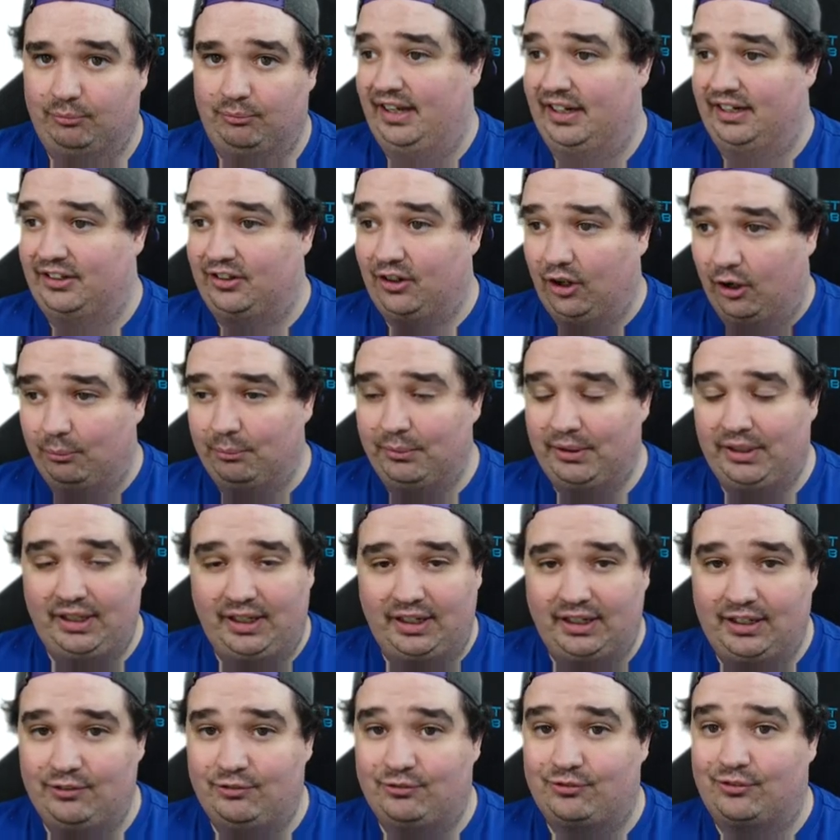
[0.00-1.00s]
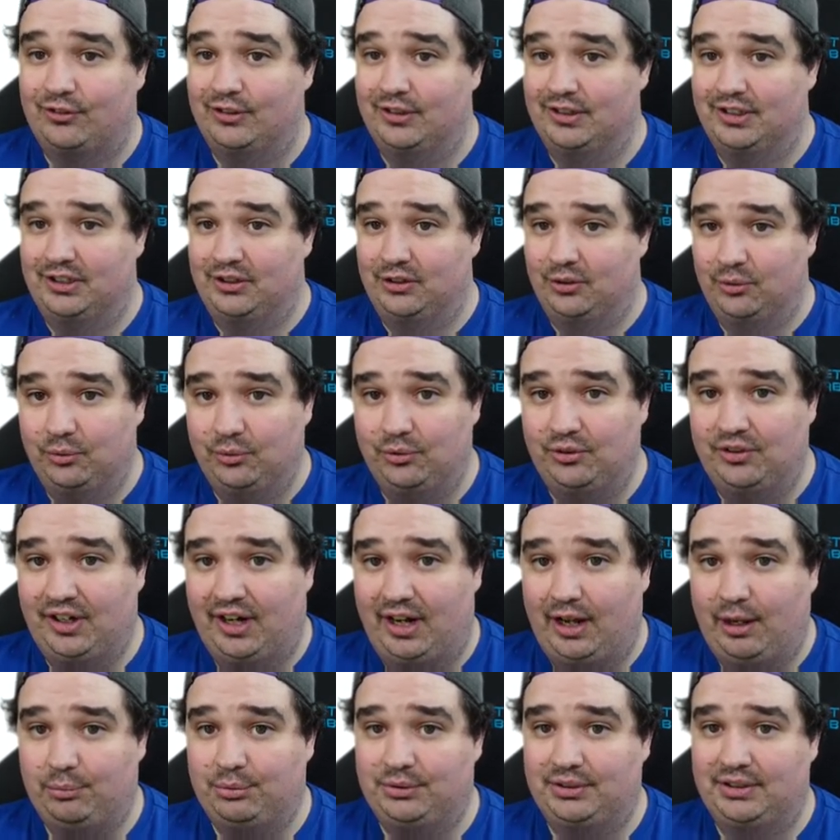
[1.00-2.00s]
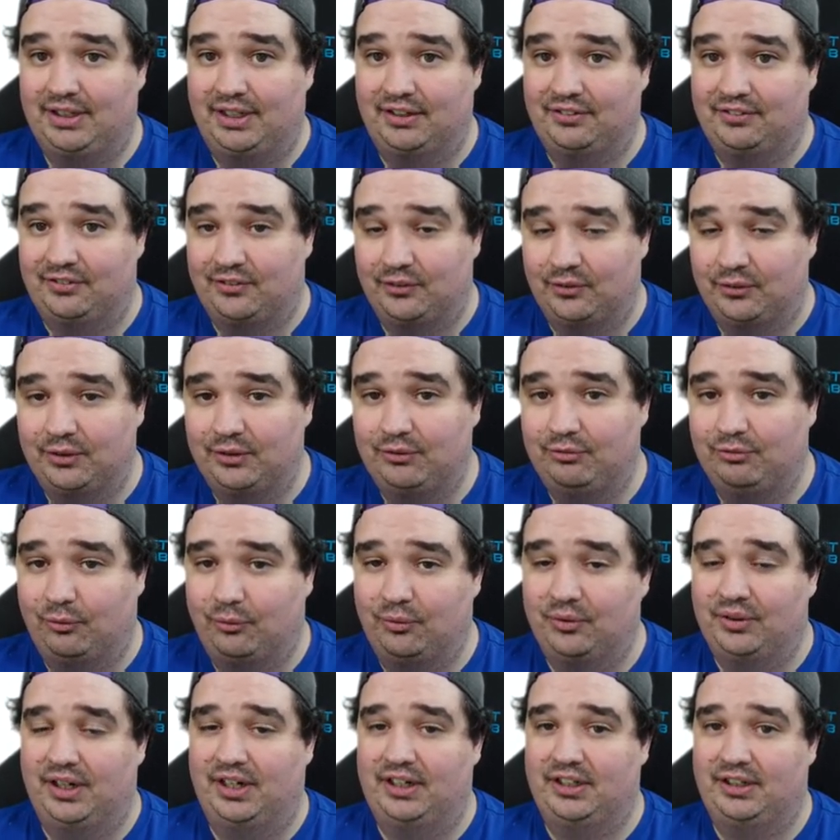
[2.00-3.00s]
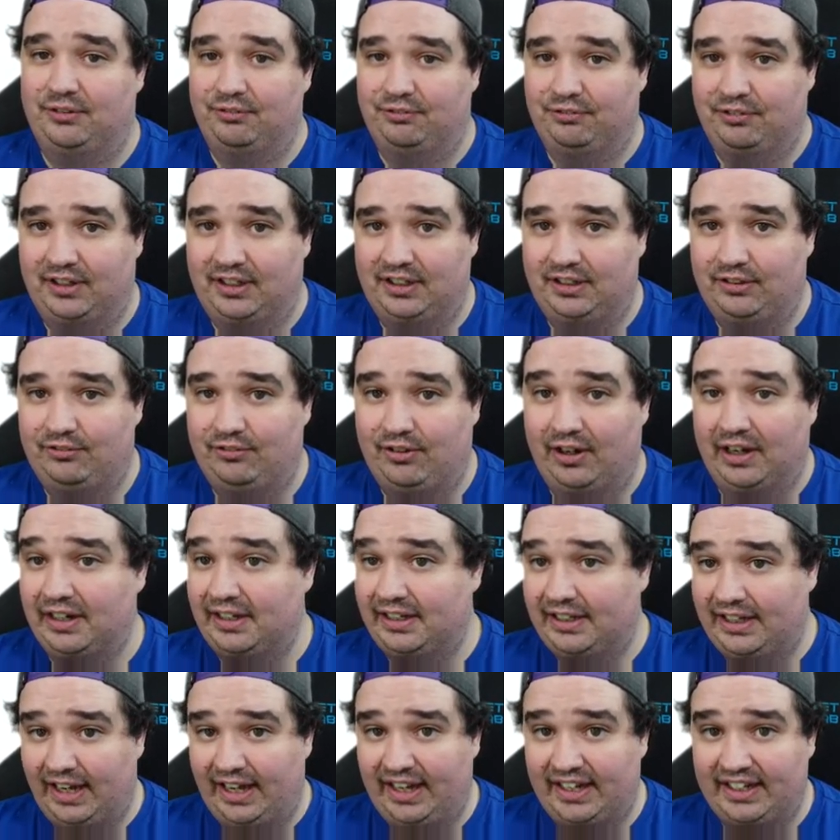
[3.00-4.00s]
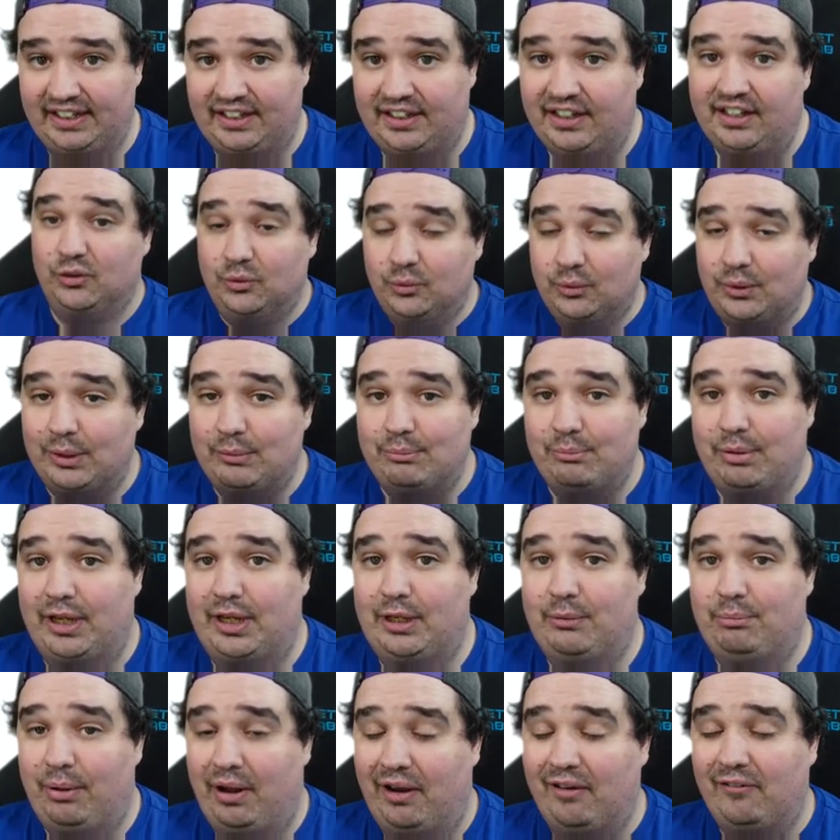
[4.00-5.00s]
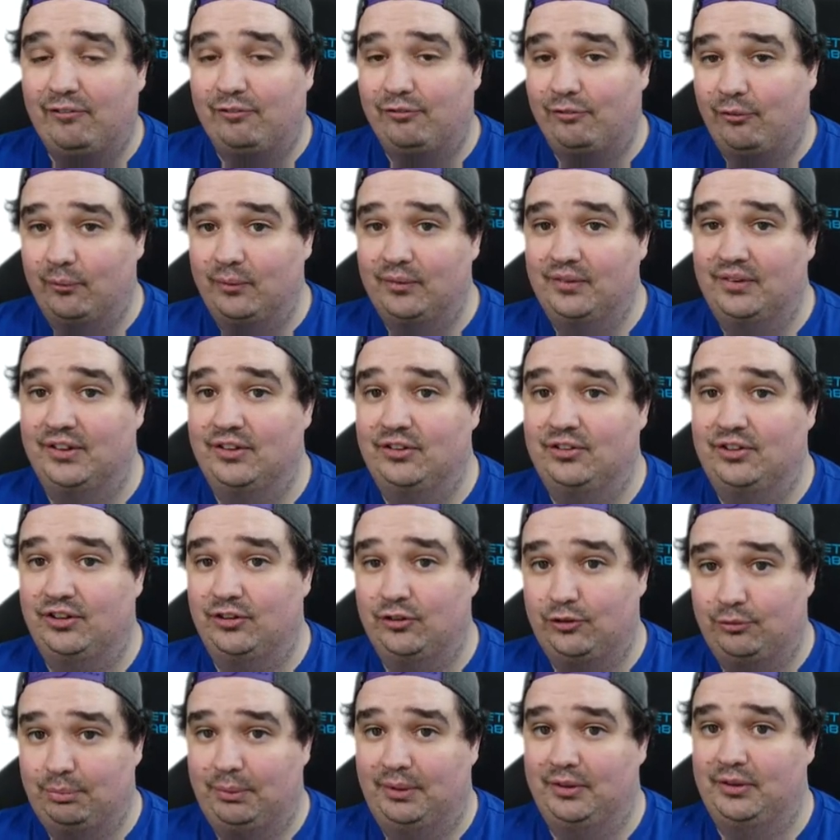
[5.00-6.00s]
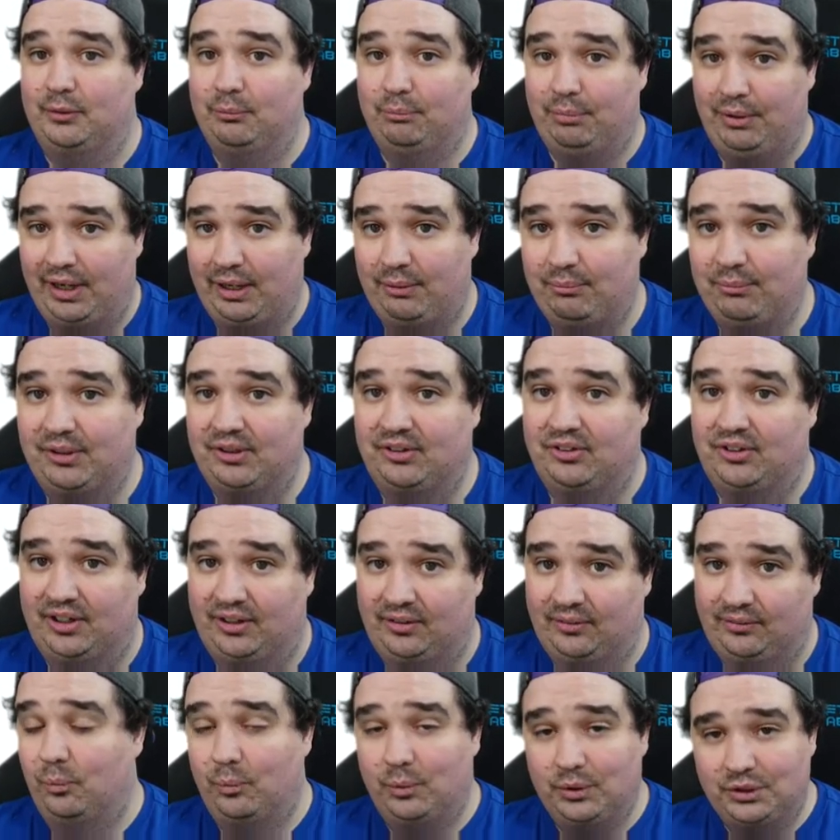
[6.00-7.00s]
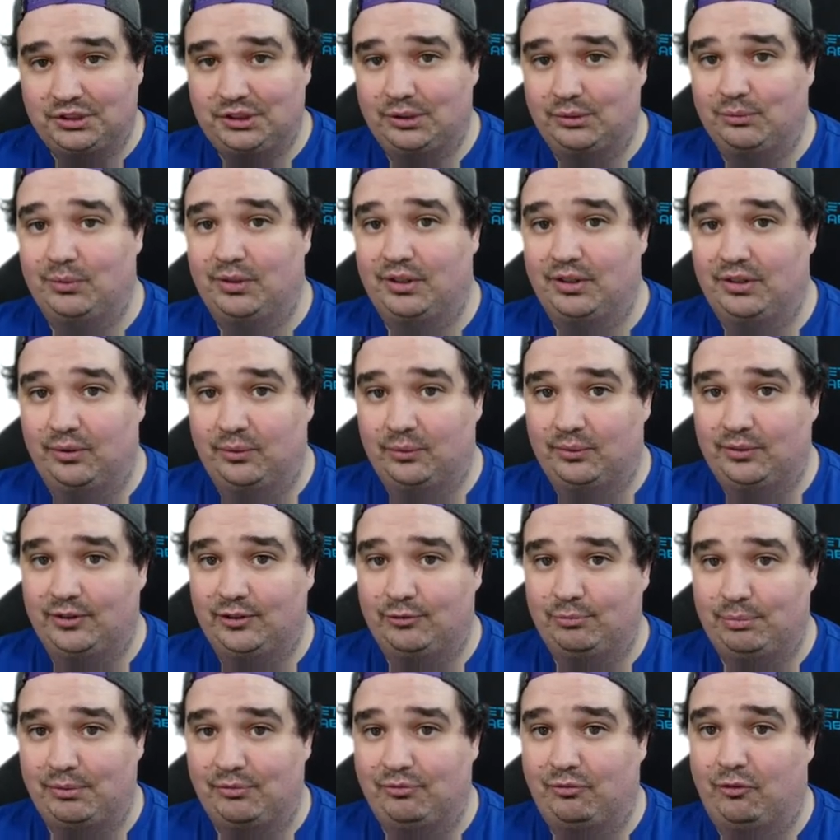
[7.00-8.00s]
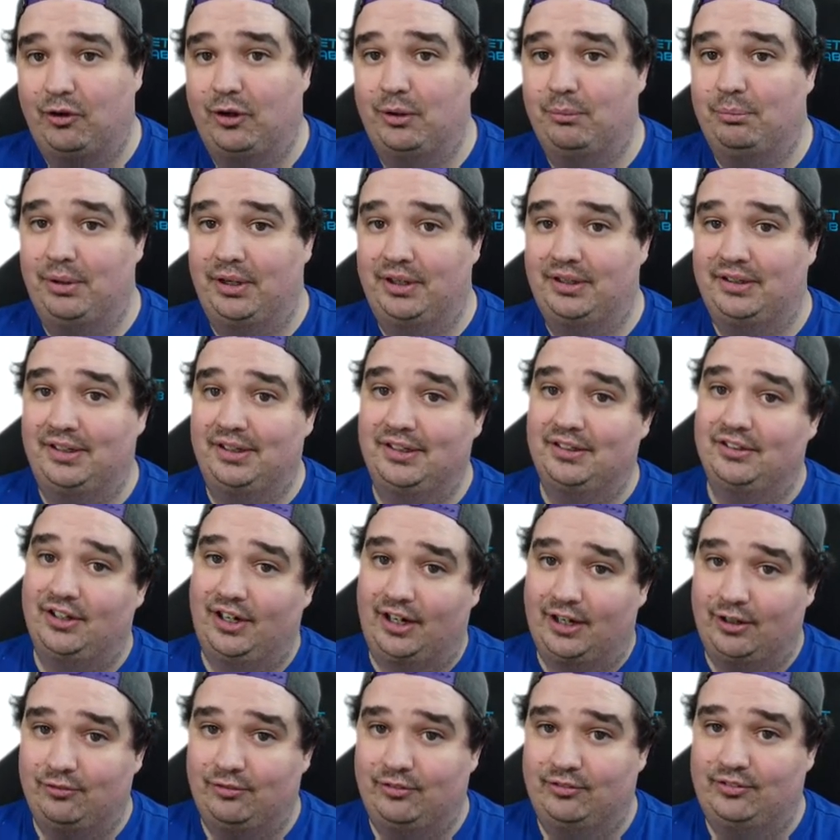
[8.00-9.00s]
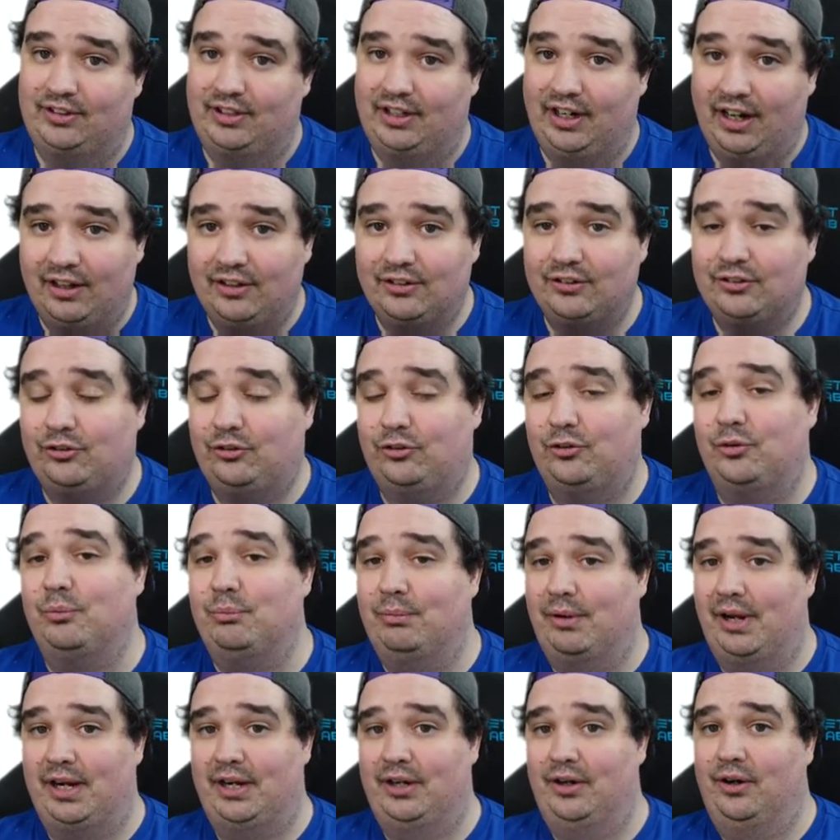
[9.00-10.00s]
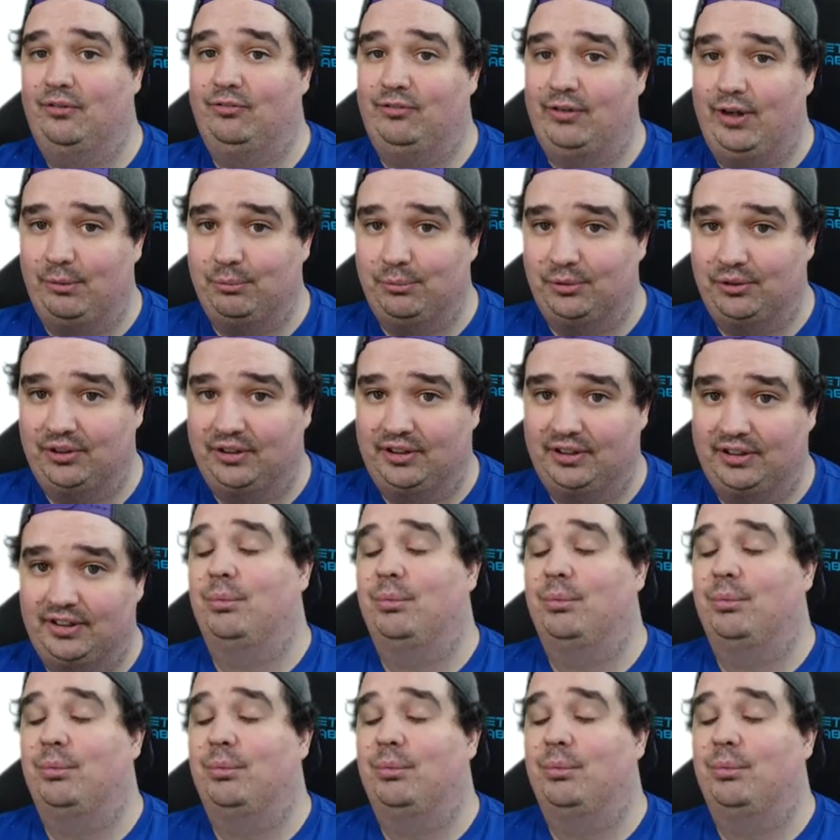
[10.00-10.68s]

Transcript: And coming in for a used option at $34.95, again, you can PayPal for this and spread the payments out. Wish I would have known this before I paid the entire $50 to buy it off Amazon.